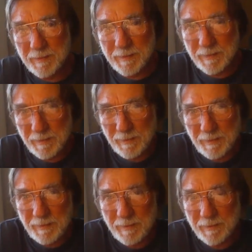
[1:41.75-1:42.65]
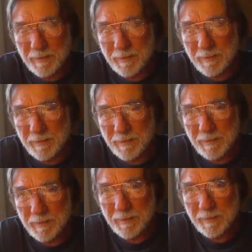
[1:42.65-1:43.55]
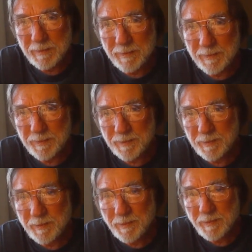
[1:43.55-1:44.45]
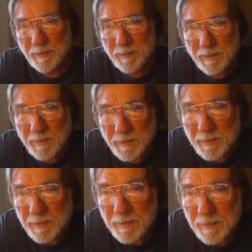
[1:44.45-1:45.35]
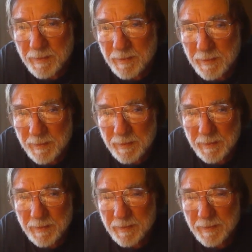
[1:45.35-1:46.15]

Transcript: (not speaking)